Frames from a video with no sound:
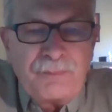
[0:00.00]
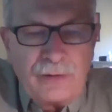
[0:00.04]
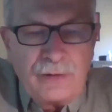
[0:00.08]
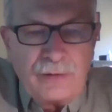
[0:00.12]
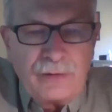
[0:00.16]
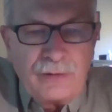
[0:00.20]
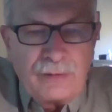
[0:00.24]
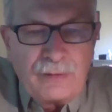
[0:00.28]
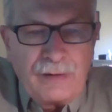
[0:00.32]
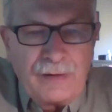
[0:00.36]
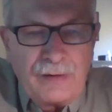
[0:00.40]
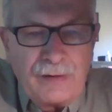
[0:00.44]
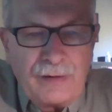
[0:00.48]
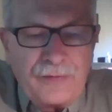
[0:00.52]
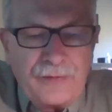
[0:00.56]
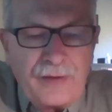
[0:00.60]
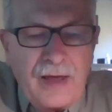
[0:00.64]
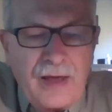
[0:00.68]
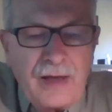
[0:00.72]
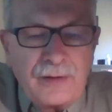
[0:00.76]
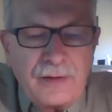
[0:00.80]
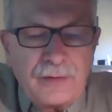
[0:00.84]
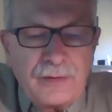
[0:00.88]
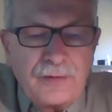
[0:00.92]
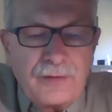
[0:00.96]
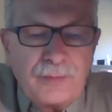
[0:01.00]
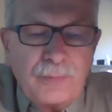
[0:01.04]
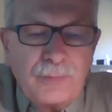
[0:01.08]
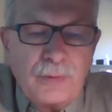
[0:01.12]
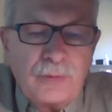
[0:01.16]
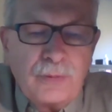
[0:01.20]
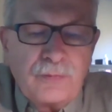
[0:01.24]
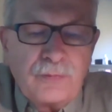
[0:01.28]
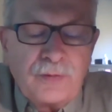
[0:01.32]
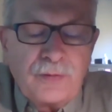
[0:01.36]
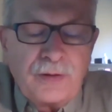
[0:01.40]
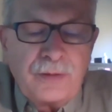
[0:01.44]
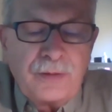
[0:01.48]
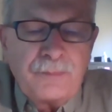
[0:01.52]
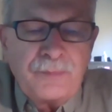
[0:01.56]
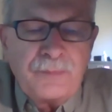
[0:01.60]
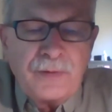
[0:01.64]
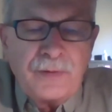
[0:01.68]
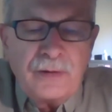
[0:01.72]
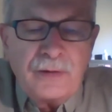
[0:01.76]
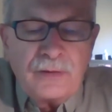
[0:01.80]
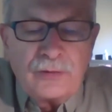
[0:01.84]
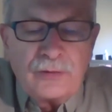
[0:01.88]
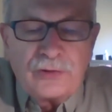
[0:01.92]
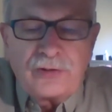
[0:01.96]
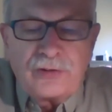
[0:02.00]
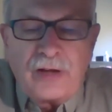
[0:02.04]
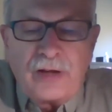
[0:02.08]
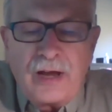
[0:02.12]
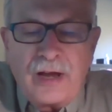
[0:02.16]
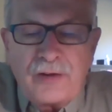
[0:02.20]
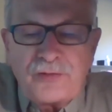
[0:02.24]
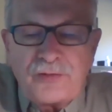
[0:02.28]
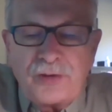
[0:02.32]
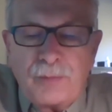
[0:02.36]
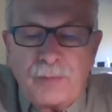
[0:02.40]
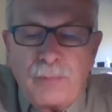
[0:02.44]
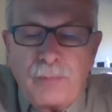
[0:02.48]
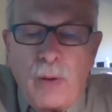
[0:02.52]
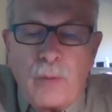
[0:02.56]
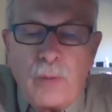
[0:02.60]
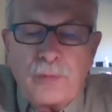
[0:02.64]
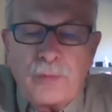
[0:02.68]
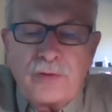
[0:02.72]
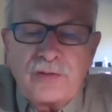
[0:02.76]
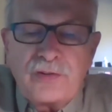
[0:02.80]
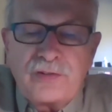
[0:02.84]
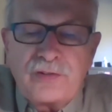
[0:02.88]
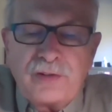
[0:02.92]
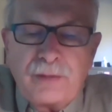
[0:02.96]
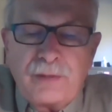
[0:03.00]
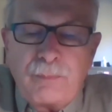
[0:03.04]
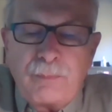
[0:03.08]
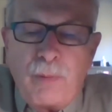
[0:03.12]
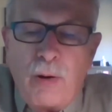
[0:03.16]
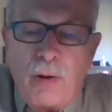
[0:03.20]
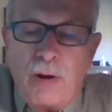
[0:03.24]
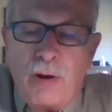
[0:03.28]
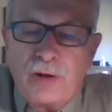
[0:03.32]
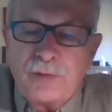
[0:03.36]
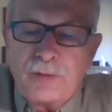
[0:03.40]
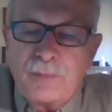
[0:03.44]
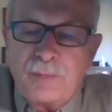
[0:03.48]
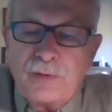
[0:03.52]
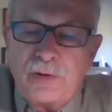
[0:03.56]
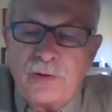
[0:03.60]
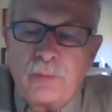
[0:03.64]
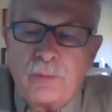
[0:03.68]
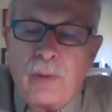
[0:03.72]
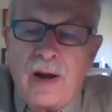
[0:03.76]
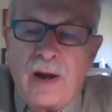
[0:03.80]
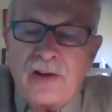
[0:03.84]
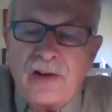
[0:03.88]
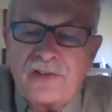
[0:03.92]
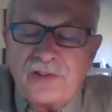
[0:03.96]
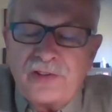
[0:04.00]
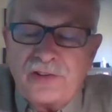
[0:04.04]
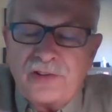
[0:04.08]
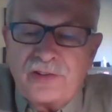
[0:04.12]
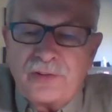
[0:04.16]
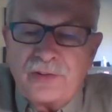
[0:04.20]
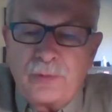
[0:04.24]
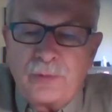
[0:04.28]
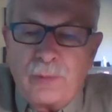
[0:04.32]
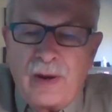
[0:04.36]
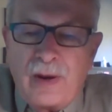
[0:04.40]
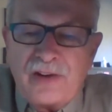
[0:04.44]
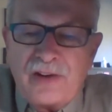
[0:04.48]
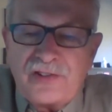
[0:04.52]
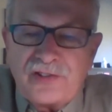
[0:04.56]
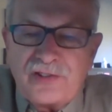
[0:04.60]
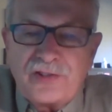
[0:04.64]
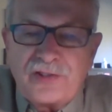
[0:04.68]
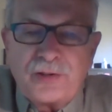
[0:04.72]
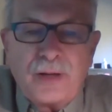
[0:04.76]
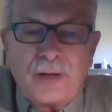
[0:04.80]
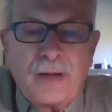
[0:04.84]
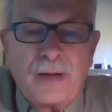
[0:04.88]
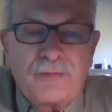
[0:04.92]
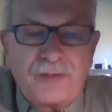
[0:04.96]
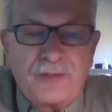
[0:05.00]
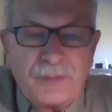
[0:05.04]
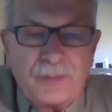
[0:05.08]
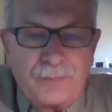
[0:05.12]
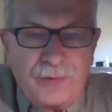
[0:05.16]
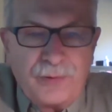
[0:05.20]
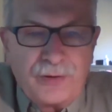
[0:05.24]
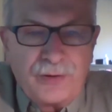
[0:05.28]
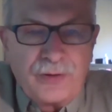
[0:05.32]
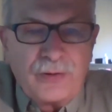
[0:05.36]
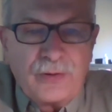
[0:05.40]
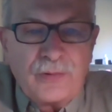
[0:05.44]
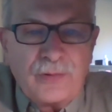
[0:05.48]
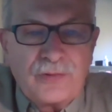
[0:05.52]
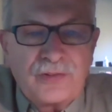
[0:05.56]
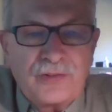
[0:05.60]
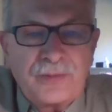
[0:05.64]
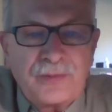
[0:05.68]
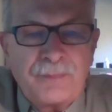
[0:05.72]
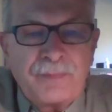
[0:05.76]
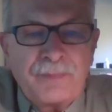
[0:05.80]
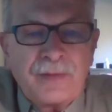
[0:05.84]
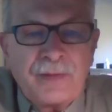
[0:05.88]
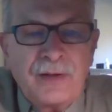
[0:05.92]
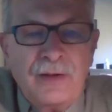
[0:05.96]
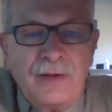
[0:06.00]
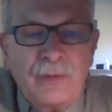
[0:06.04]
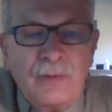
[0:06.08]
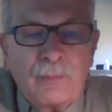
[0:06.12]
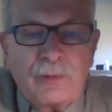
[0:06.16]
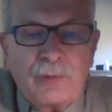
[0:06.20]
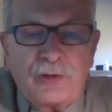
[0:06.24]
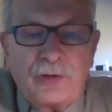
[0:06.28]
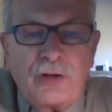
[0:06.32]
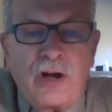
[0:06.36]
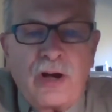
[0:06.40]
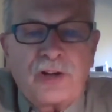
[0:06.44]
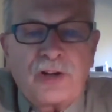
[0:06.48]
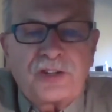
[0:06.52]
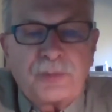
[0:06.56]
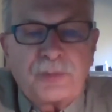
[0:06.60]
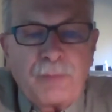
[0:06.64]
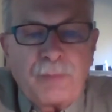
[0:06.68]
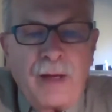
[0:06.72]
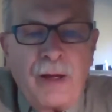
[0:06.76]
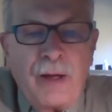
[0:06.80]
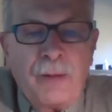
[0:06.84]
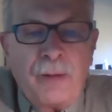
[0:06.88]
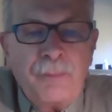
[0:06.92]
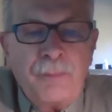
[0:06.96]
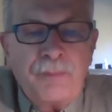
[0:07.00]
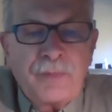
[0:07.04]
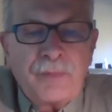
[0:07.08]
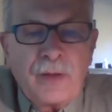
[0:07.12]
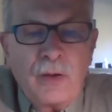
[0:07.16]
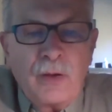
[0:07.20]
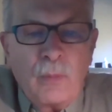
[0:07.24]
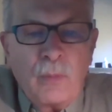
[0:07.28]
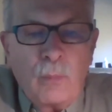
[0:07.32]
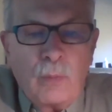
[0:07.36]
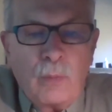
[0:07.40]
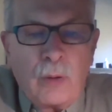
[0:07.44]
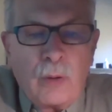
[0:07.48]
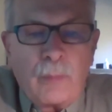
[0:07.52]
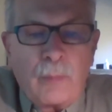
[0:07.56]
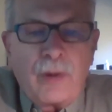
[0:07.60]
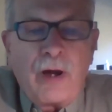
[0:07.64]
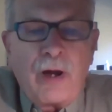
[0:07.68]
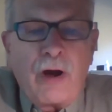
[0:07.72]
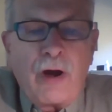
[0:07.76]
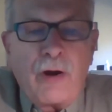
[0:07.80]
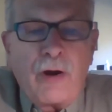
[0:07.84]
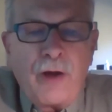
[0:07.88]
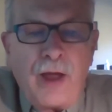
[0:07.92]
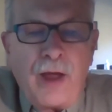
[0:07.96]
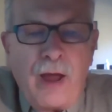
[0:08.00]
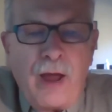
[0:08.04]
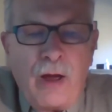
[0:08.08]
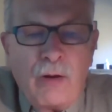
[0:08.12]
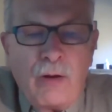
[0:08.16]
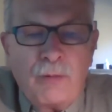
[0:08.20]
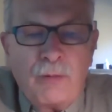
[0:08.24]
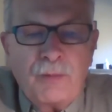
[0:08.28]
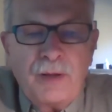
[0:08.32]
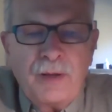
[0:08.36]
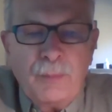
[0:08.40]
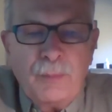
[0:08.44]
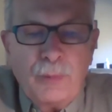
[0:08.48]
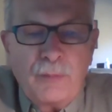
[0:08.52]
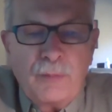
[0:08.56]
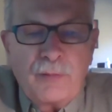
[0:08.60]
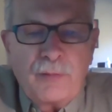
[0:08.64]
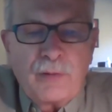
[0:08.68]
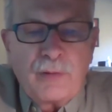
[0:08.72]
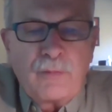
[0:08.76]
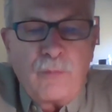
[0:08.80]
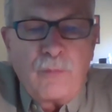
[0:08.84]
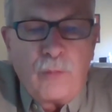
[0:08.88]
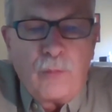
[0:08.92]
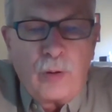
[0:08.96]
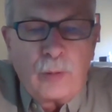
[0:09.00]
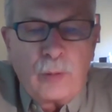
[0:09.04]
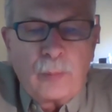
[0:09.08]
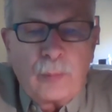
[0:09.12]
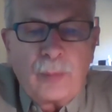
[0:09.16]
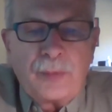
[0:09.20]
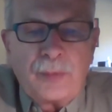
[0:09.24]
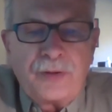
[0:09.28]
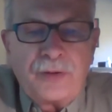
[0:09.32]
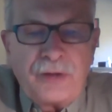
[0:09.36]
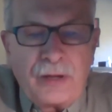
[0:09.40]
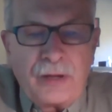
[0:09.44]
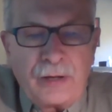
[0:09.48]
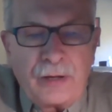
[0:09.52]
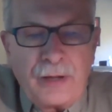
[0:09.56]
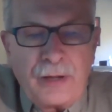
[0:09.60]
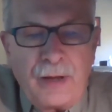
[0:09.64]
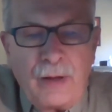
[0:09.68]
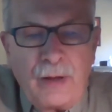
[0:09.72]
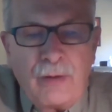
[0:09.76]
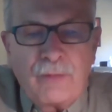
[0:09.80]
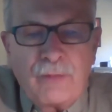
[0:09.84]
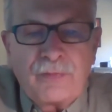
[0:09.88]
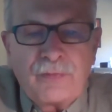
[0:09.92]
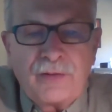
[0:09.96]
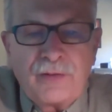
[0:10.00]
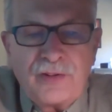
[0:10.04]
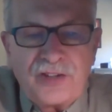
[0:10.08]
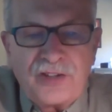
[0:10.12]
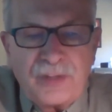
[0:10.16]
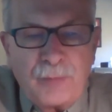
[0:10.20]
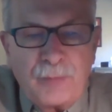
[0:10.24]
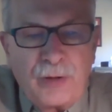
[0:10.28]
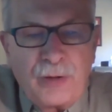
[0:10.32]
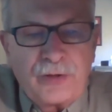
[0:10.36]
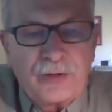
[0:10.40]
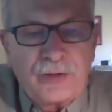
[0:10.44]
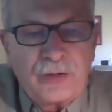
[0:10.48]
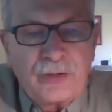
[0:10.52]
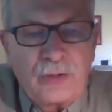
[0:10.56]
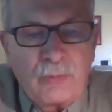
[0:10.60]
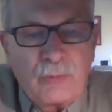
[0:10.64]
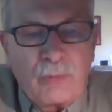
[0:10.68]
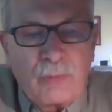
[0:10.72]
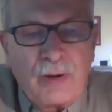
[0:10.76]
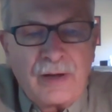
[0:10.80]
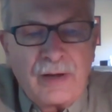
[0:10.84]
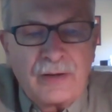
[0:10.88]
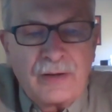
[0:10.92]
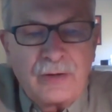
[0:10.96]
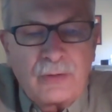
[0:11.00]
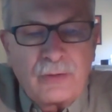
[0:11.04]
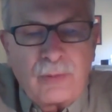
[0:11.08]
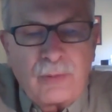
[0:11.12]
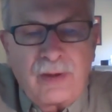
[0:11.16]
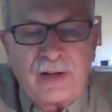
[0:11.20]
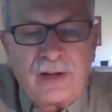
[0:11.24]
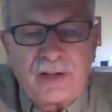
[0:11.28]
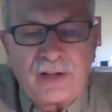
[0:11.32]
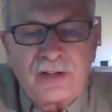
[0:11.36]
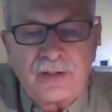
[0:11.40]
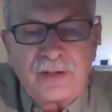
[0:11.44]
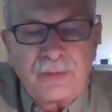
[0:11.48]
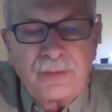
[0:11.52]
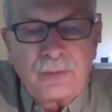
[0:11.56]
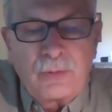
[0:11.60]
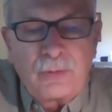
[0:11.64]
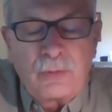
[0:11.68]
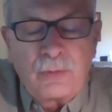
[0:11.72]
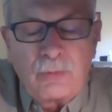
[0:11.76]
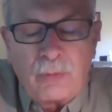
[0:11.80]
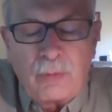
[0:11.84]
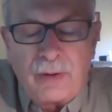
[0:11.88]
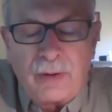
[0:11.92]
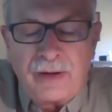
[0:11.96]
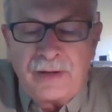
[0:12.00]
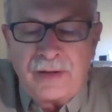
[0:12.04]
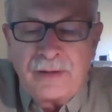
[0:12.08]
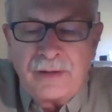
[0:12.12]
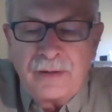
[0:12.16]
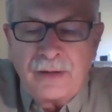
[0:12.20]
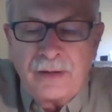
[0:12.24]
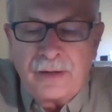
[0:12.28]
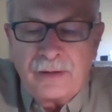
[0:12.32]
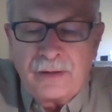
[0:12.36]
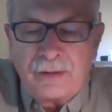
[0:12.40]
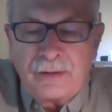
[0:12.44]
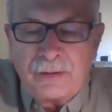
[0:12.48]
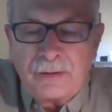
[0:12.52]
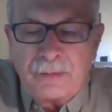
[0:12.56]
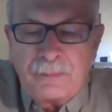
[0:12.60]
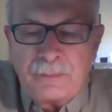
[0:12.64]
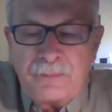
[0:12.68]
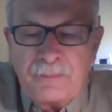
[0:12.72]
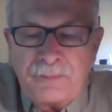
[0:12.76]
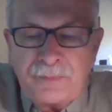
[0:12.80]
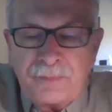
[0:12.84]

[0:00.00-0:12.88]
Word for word: in, at the end of the movie, there's an extra bonus that Paul's been gracious, gracious enough to produce. It talks about where we are now and moving forward with telehealth and some other great, great, great uh,